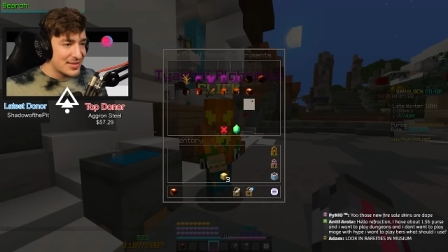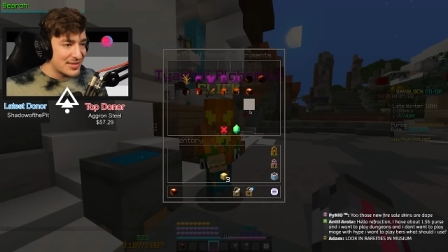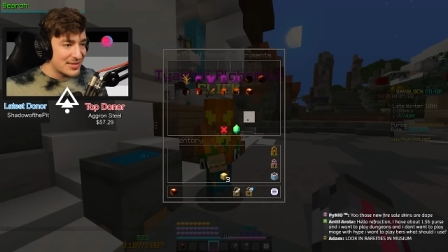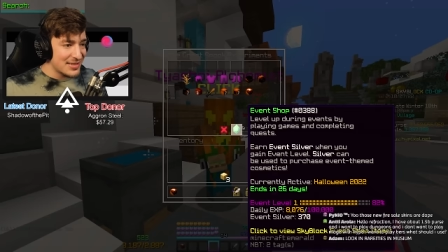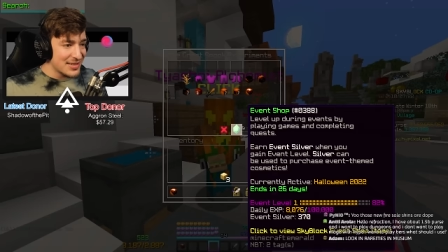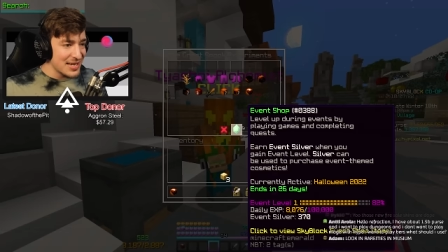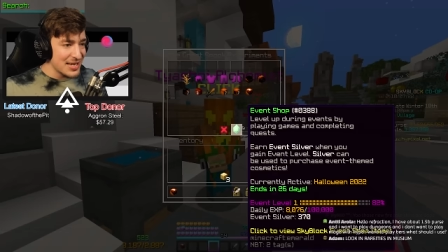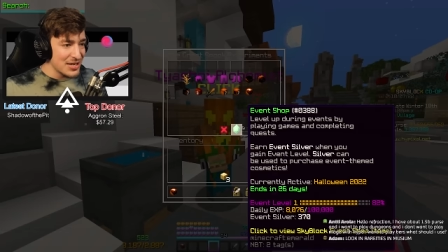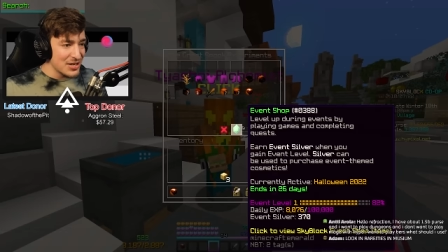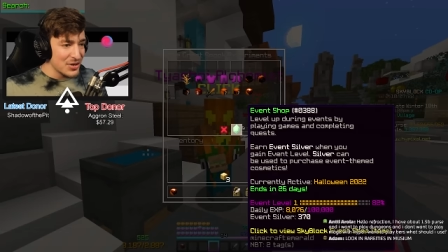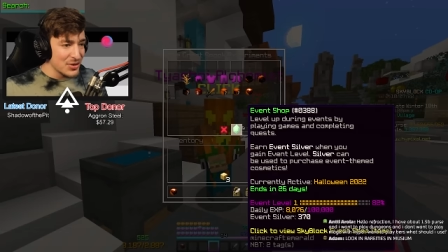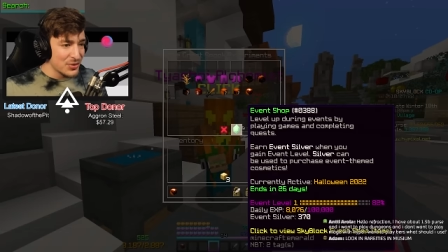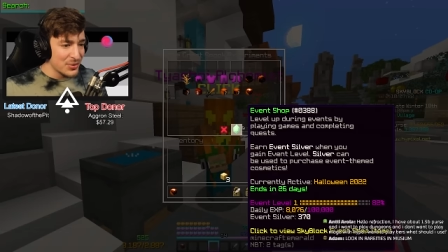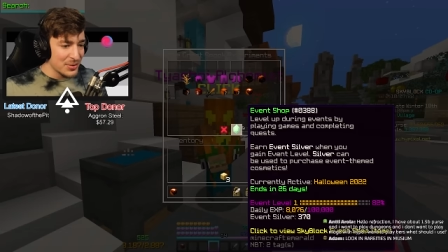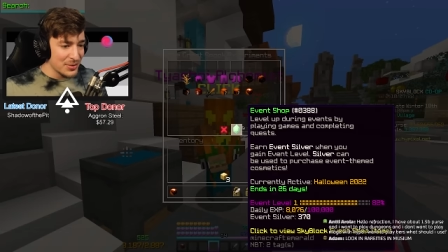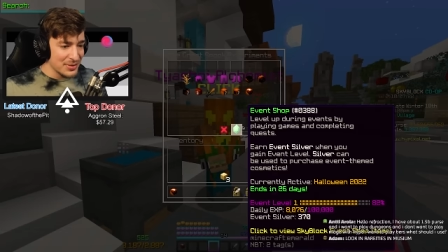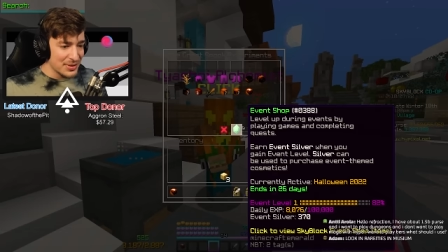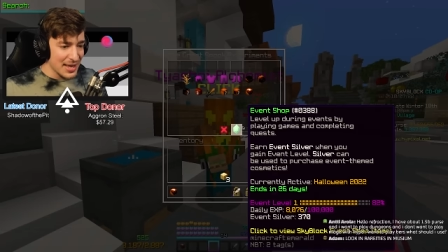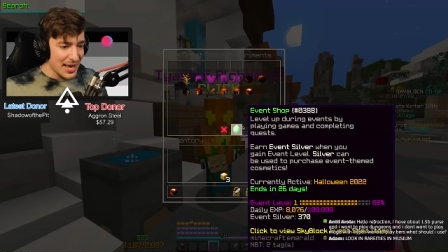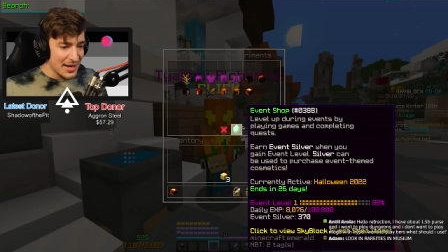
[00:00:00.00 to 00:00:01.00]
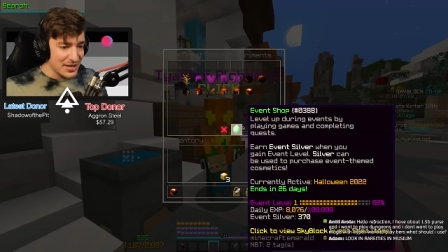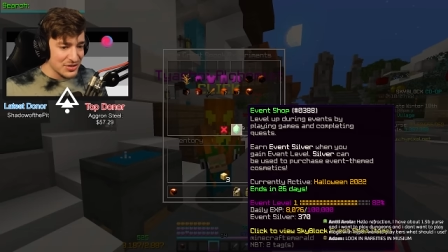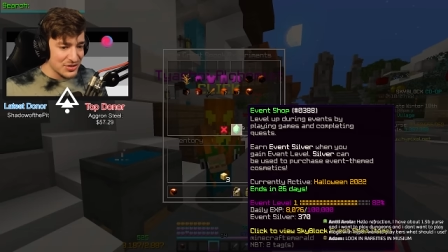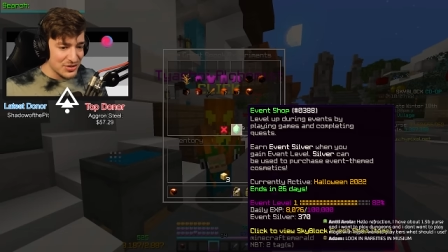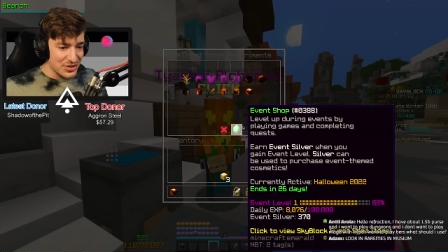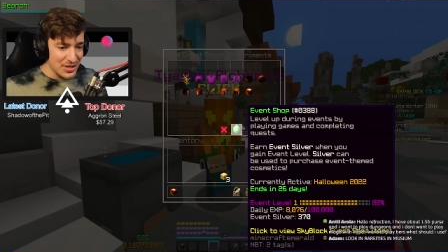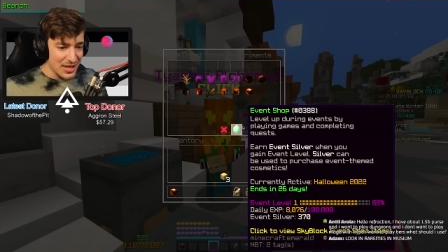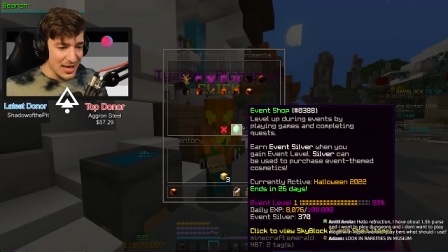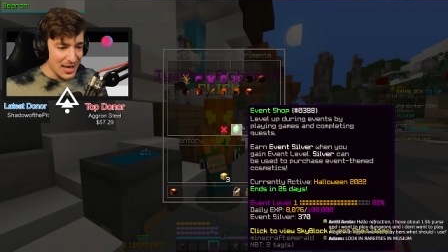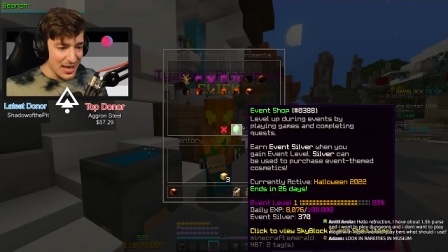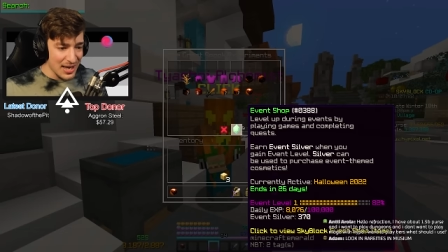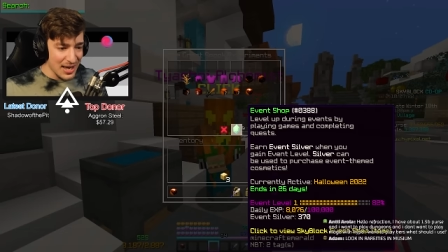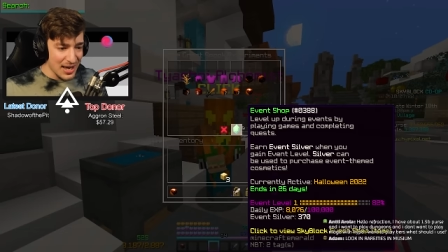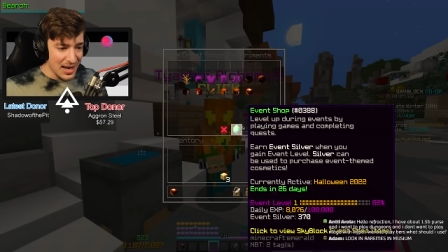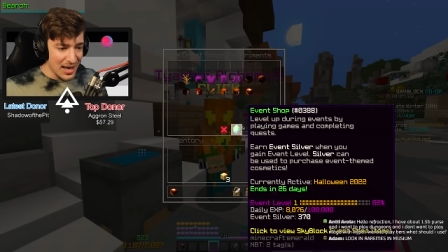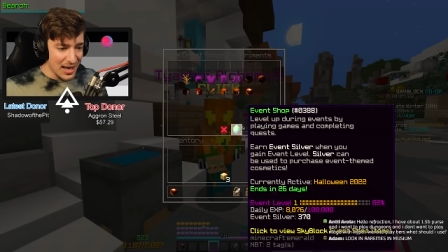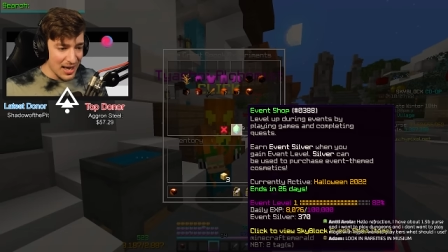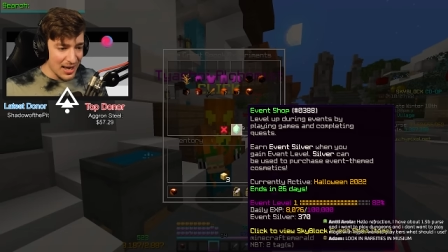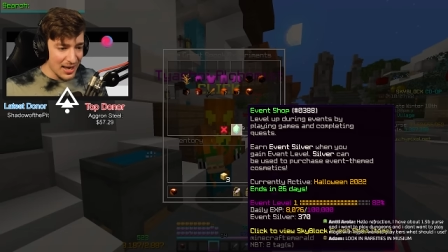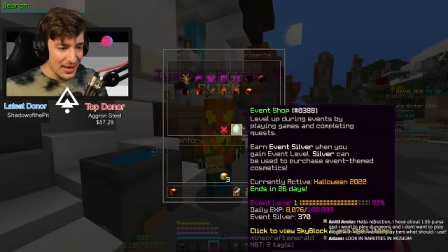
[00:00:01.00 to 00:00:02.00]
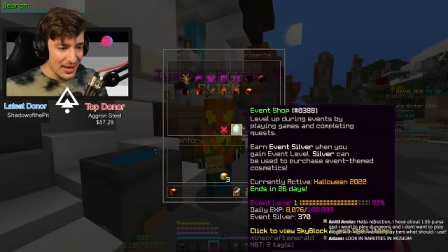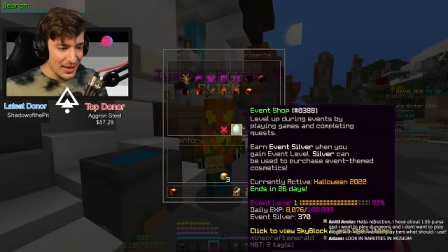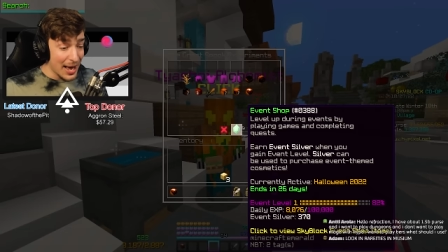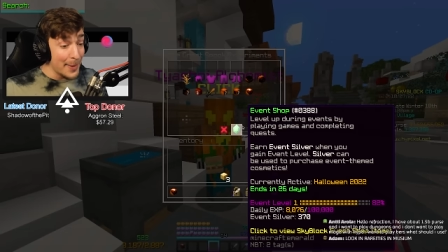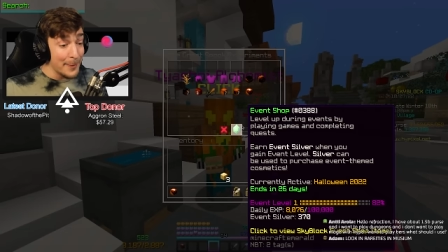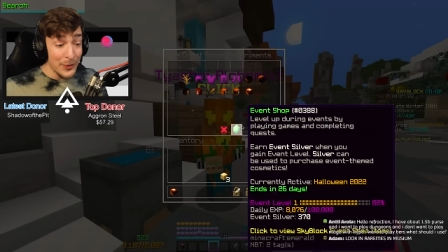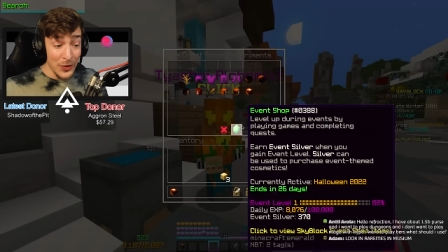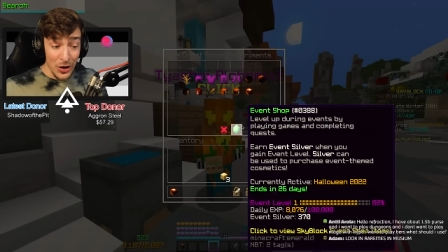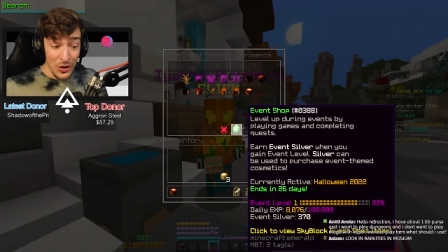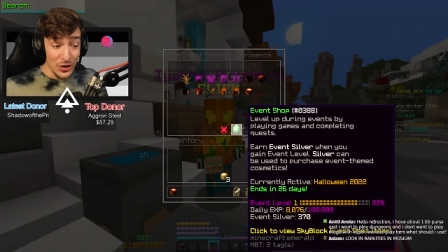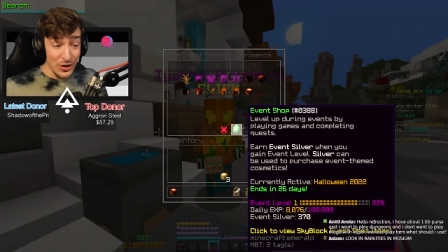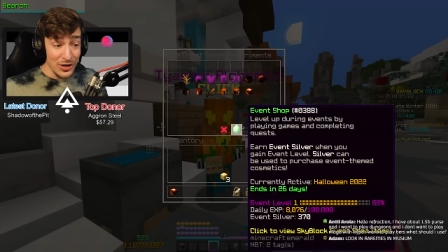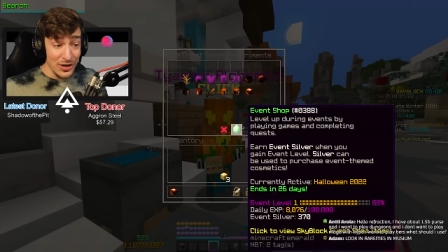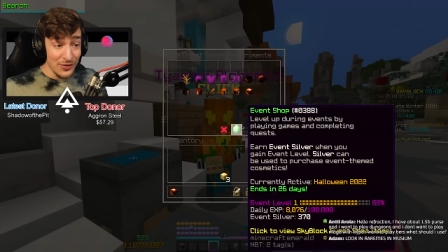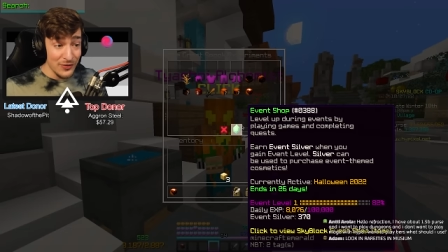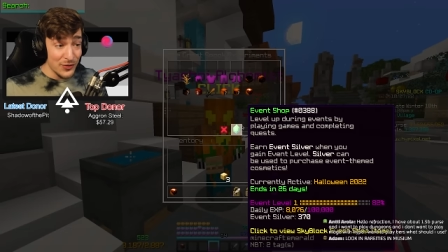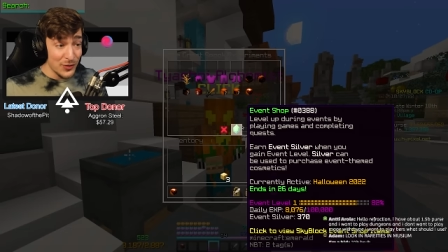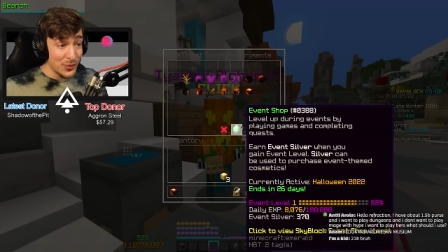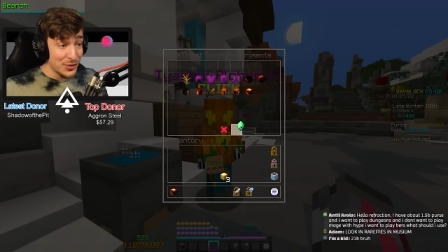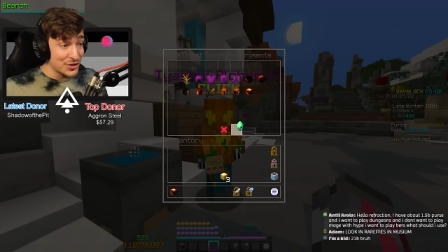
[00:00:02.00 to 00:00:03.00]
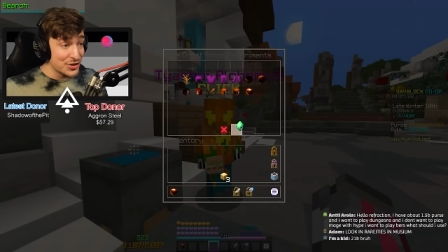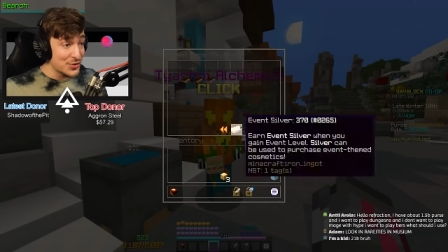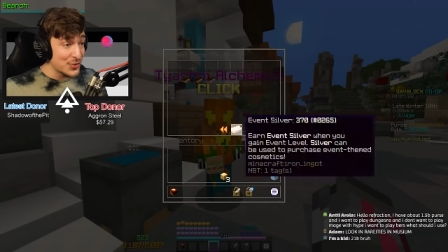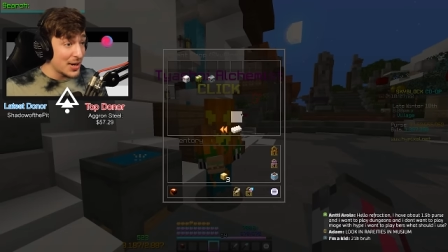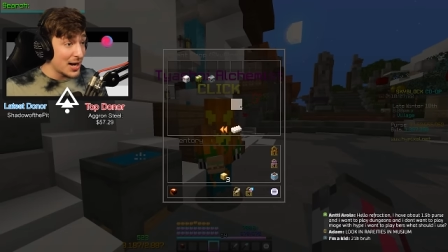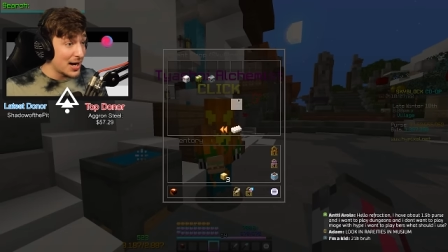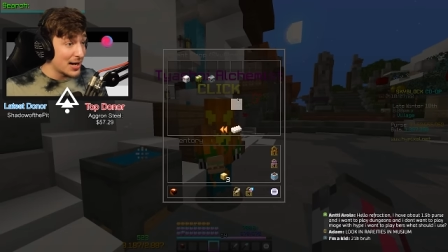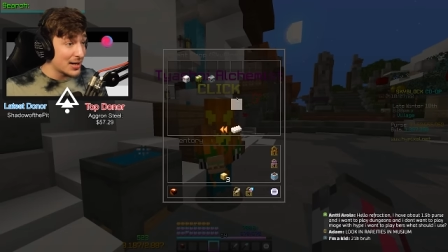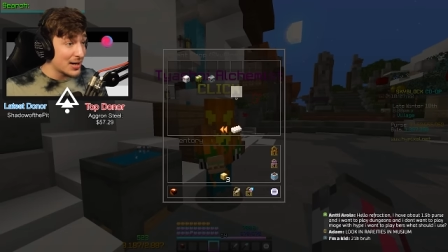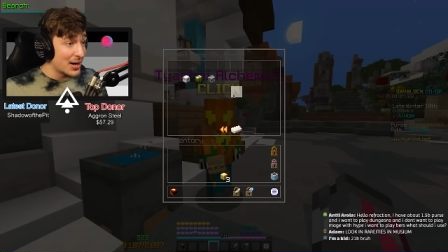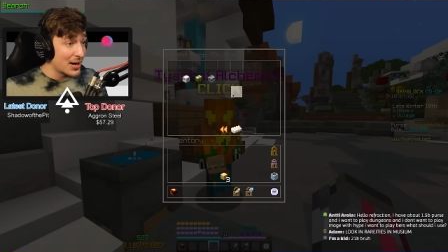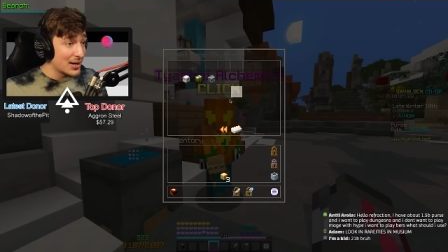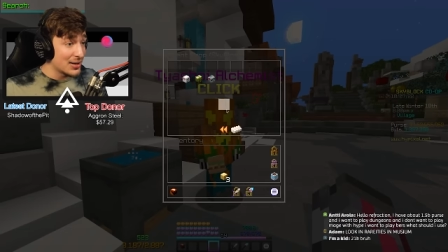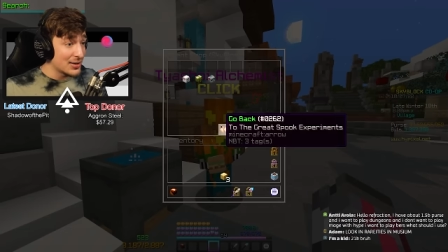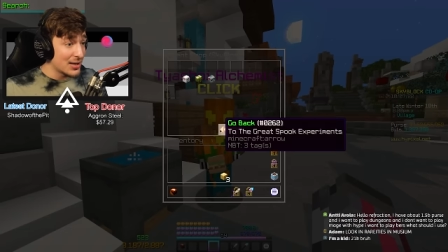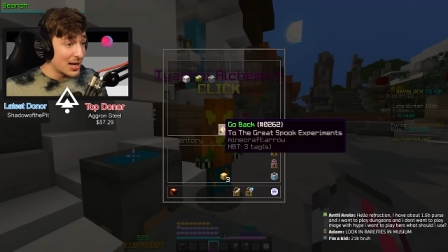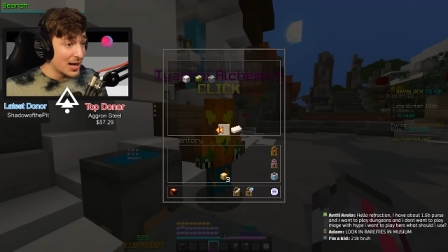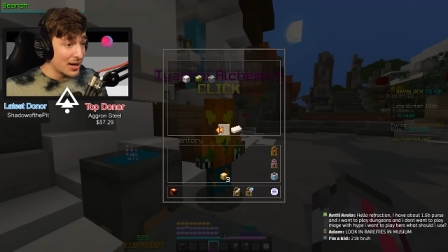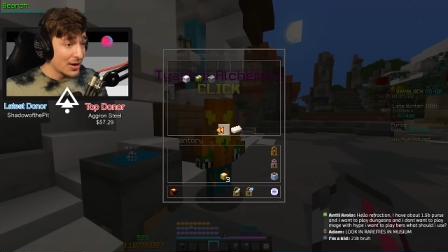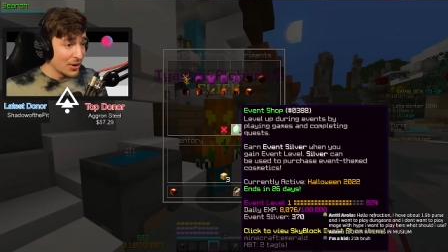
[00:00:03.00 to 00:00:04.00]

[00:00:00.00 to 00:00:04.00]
See you next year. I am not looking forward to it, I can't lie.